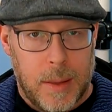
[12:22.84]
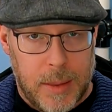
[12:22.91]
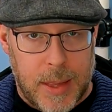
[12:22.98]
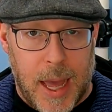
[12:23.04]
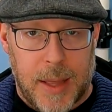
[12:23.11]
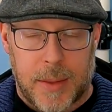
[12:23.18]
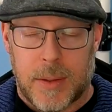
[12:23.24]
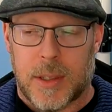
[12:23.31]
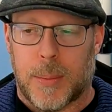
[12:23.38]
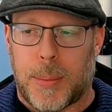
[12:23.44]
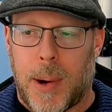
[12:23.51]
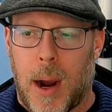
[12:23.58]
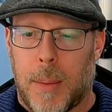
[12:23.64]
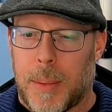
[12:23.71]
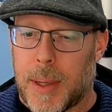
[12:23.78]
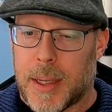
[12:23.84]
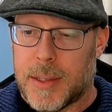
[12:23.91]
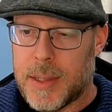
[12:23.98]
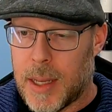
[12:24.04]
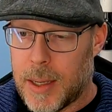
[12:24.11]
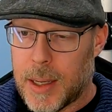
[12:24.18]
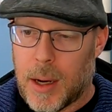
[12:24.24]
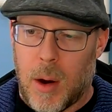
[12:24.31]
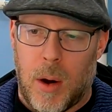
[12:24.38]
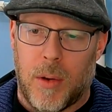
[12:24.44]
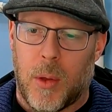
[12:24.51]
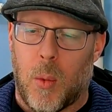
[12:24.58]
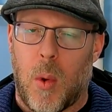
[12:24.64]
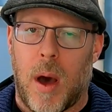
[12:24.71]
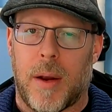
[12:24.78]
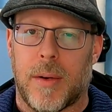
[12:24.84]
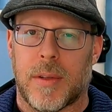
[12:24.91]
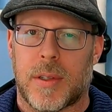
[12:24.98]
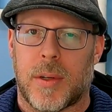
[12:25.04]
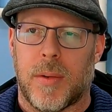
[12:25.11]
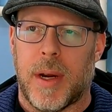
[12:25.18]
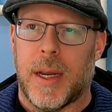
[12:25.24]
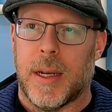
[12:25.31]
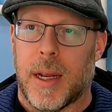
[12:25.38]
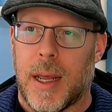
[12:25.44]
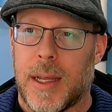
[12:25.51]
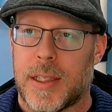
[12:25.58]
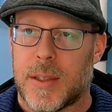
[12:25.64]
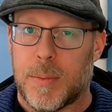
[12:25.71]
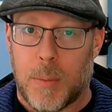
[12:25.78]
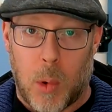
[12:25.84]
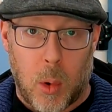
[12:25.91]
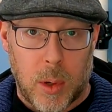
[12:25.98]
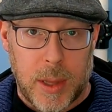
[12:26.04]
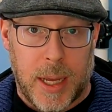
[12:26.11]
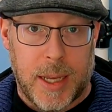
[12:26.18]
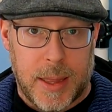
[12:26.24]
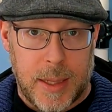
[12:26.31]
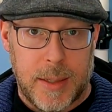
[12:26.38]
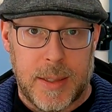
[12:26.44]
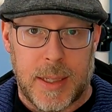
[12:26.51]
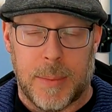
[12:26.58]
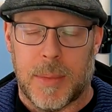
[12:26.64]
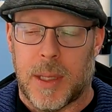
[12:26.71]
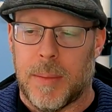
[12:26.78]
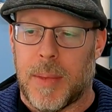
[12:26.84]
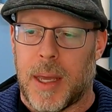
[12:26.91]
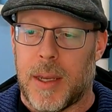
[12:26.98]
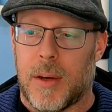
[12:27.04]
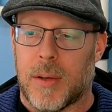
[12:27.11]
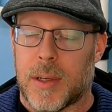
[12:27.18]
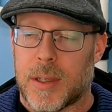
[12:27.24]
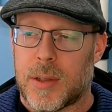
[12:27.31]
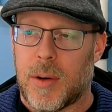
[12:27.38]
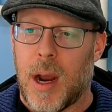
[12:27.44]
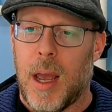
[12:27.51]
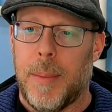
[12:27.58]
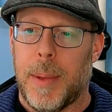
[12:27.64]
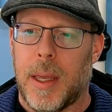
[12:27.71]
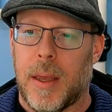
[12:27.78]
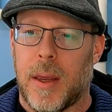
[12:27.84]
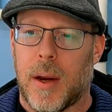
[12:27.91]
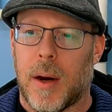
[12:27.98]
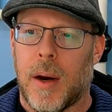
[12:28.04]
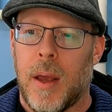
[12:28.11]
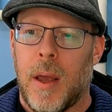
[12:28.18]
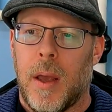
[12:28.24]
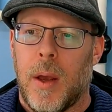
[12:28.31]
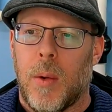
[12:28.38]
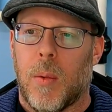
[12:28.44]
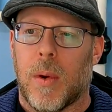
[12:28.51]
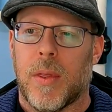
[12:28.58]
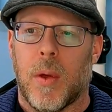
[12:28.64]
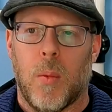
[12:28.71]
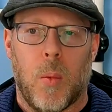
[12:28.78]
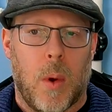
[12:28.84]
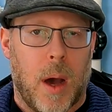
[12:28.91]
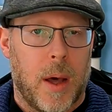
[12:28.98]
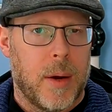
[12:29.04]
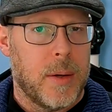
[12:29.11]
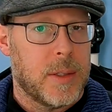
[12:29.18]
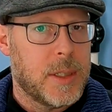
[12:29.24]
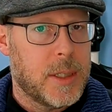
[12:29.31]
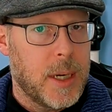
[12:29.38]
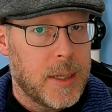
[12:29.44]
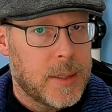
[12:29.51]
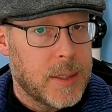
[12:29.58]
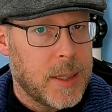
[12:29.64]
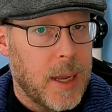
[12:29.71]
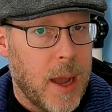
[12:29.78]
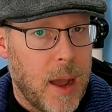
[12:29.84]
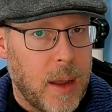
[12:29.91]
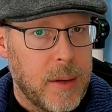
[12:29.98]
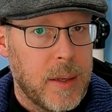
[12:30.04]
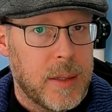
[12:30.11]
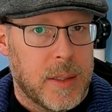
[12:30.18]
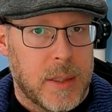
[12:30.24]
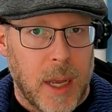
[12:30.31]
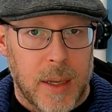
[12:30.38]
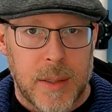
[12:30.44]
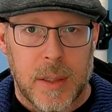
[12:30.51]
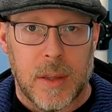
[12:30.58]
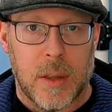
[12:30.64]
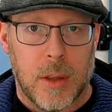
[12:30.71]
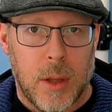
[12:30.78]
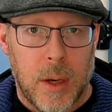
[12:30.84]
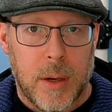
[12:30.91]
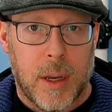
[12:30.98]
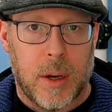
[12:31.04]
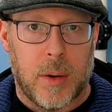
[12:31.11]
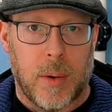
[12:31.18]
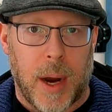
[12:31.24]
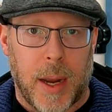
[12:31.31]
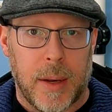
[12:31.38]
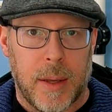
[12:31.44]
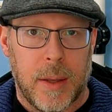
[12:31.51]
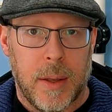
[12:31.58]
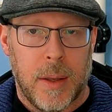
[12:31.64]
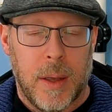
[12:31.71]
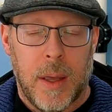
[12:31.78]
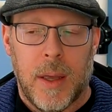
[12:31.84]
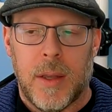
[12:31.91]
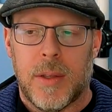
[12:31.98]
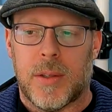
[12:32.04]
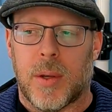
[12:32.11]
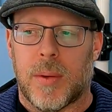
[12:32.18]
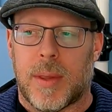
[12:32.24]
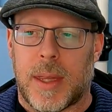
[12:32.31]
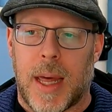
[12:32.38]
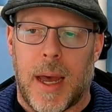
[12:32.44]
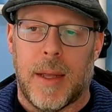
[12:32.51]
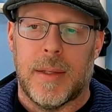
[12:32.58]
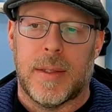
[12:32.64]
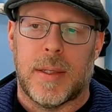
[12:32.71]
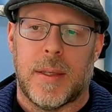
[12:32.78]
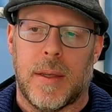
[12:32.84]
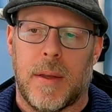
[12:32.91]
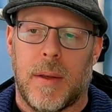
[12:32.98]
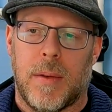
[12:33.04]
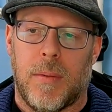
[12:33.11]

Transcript: that there's a problem. Like, it's not like, oh, the water's green. It's more like this symptom that you're describing here, where the water just kind of doesn't look great. So that's,